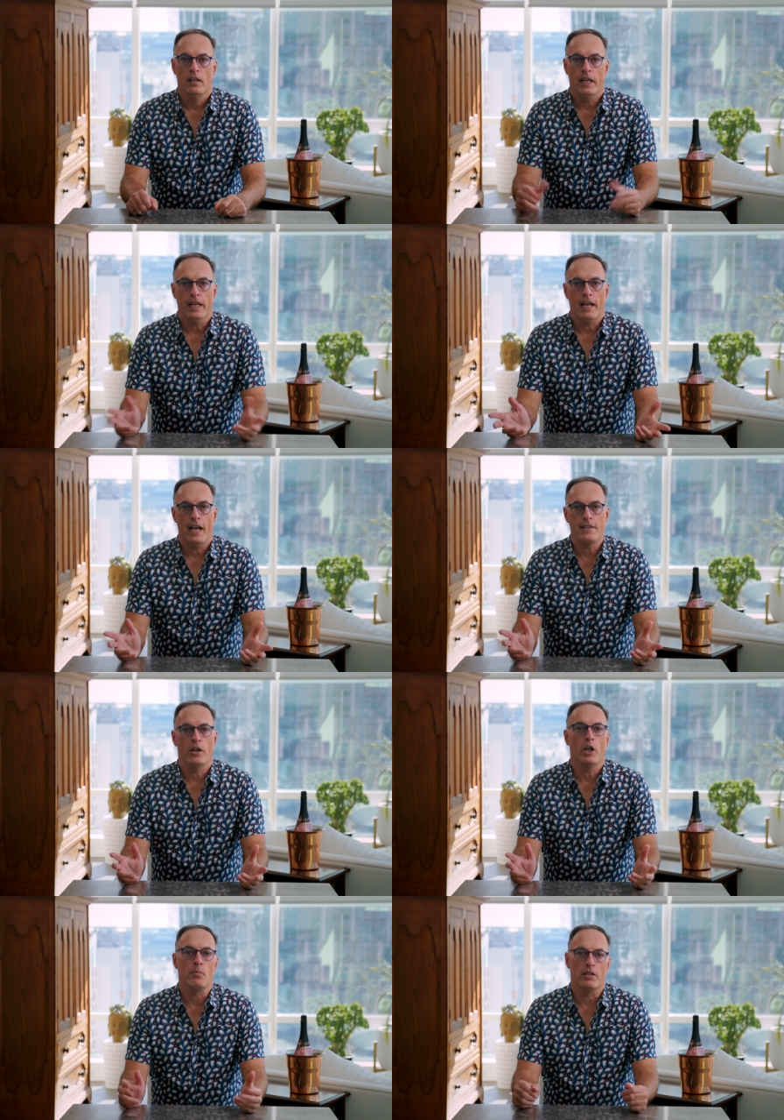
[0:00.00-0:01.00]
Hey guys,
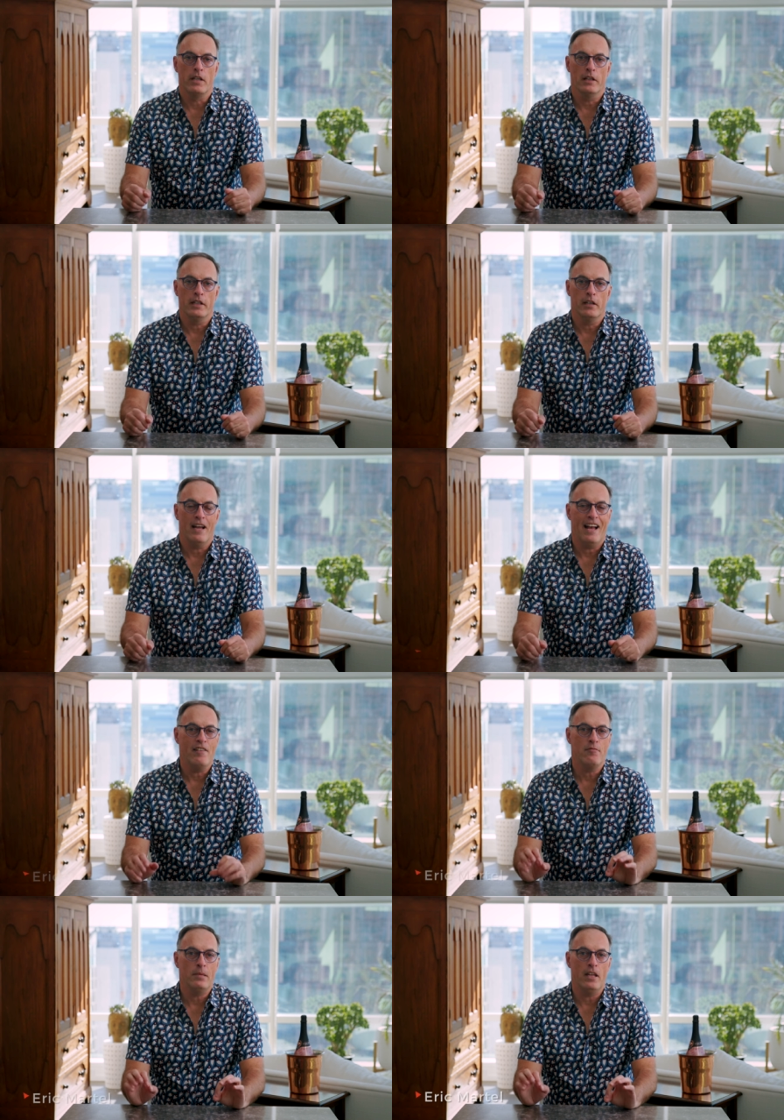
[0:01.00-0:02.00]
Eric Martel here.
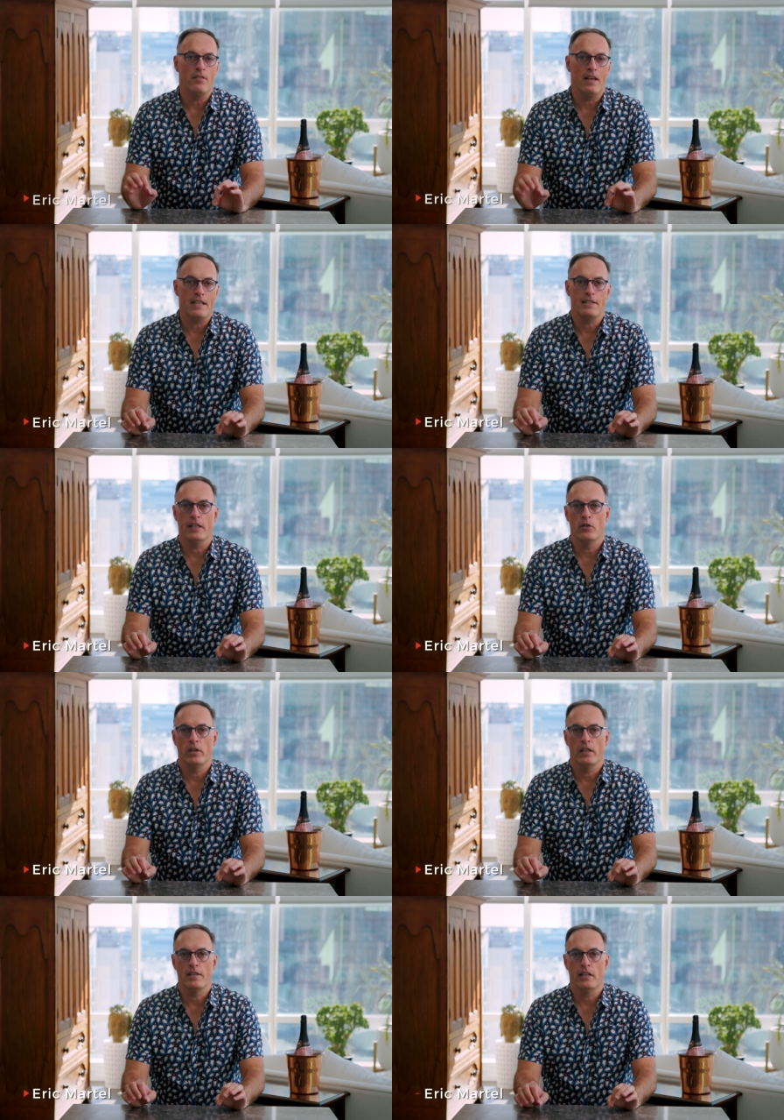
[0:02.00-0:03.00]
I've been investing in
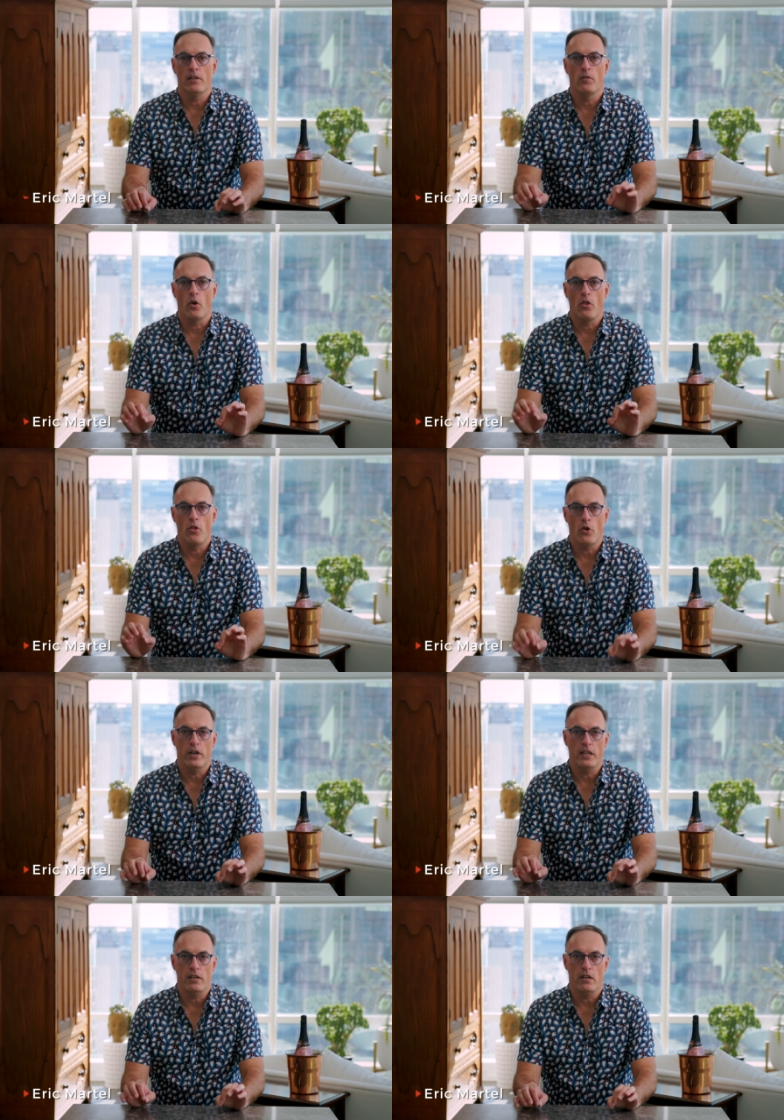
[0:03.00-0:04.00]
real estate for
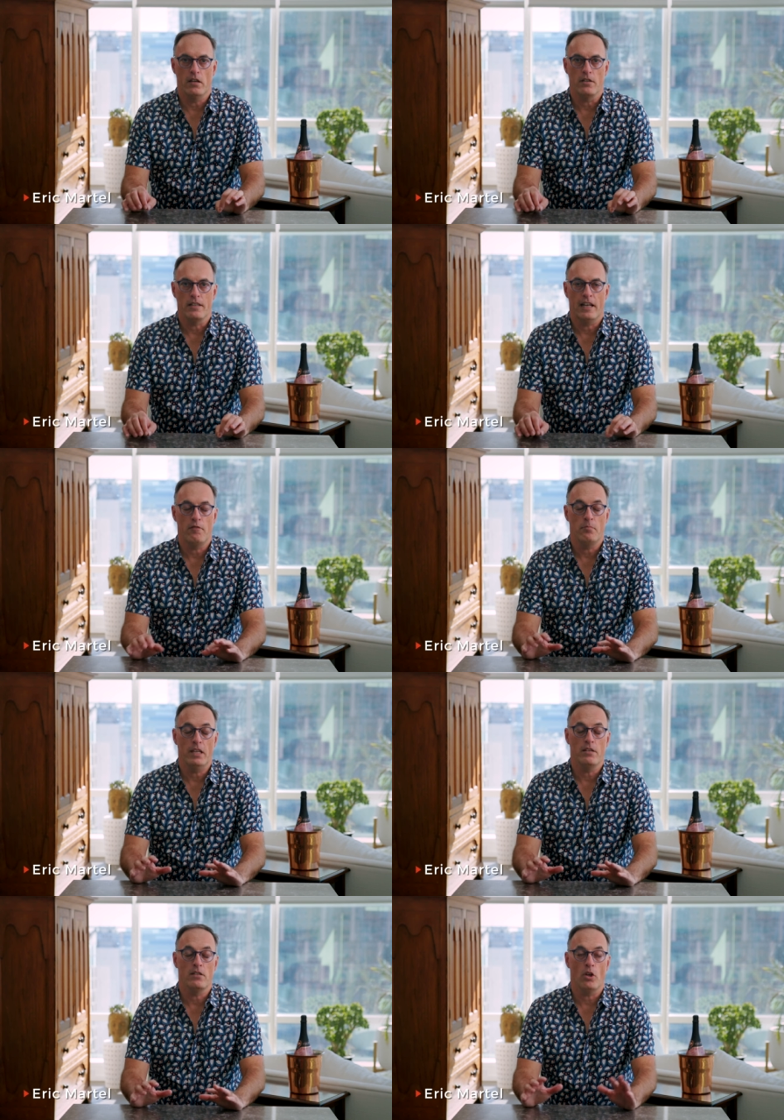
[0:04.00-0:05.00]
30 years and I've
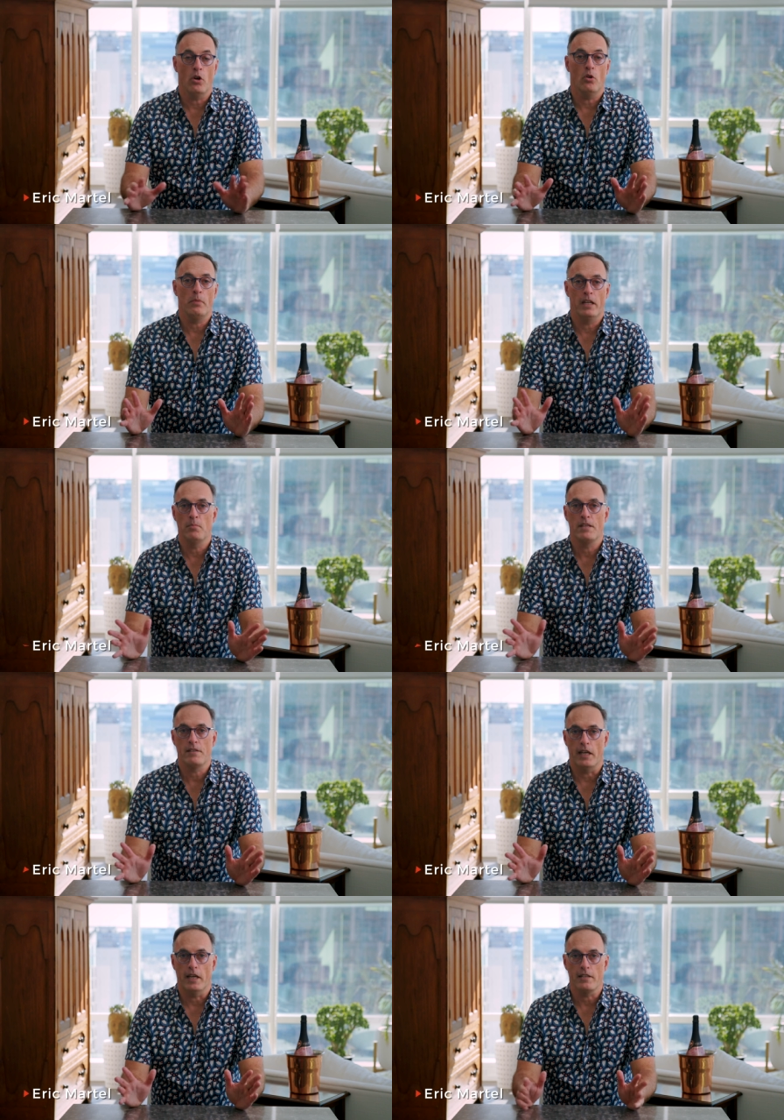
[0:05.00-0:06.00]
made so many
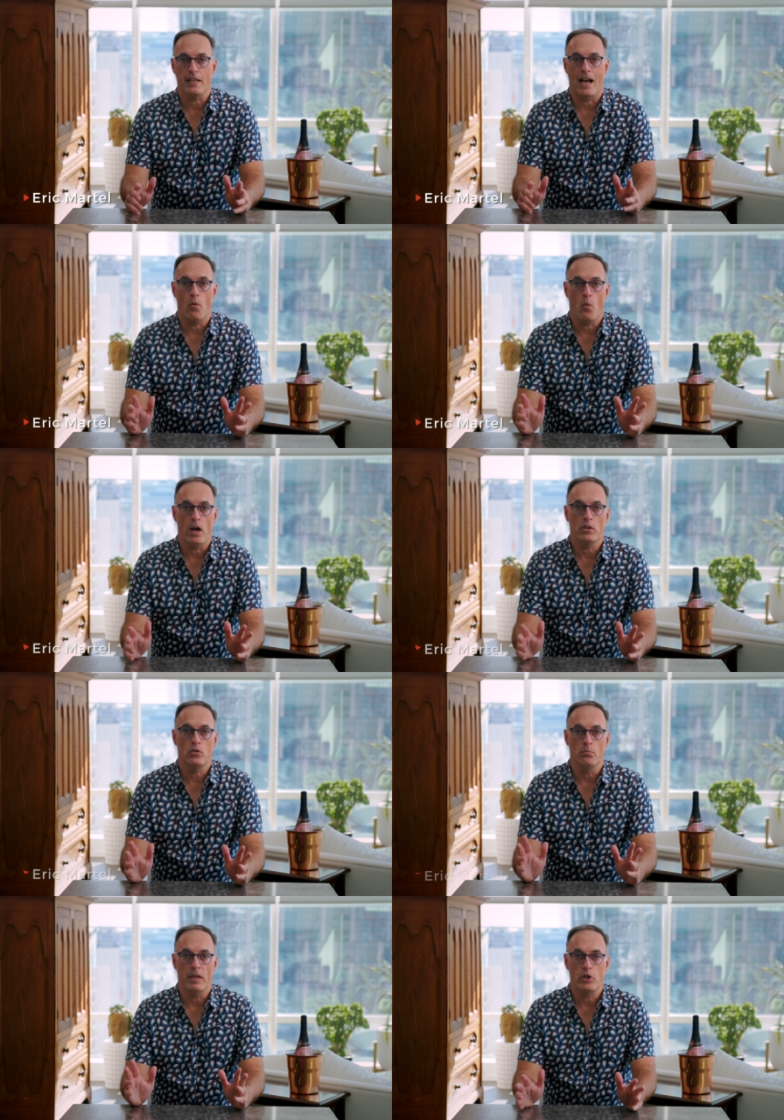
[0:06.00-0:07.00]
mistakes. I want
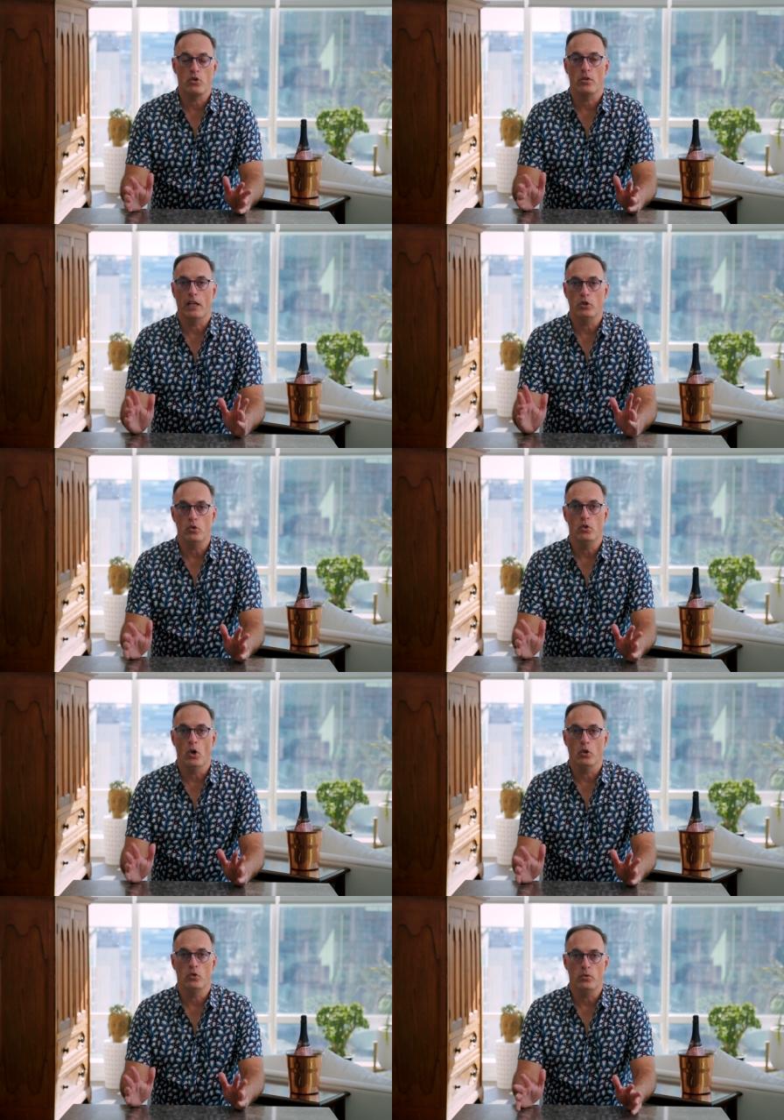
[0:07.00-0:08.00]
to make sure that you
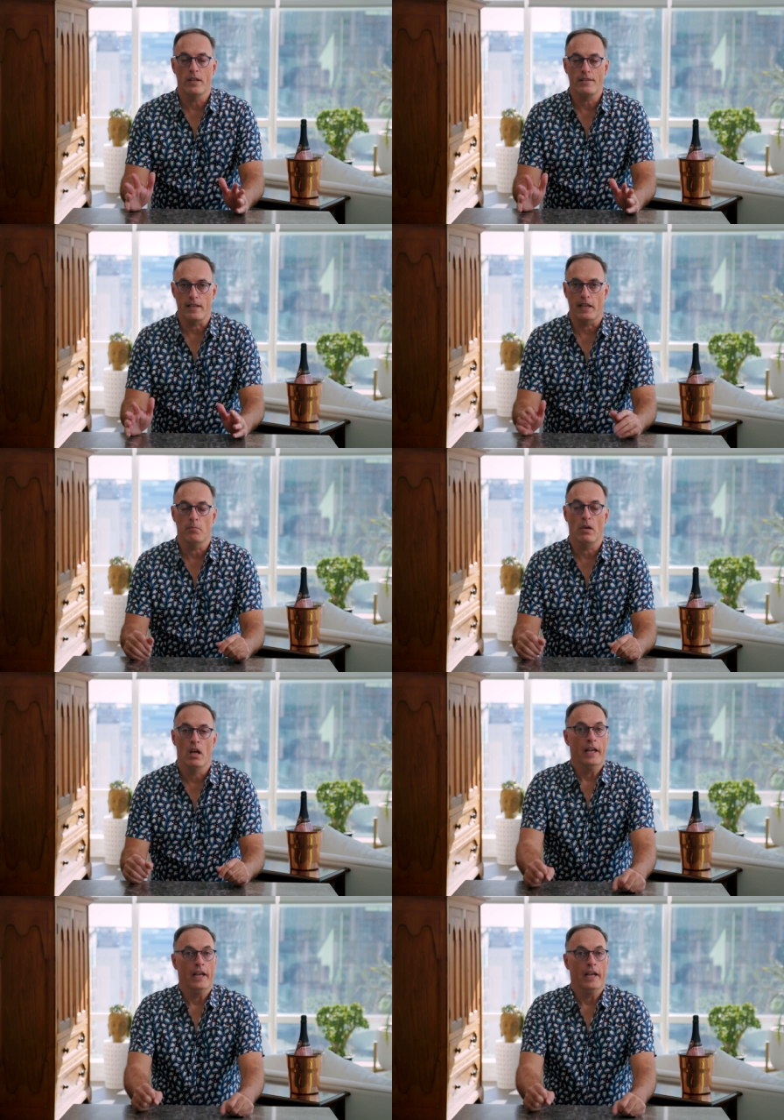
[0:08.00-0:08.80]
don't do the same.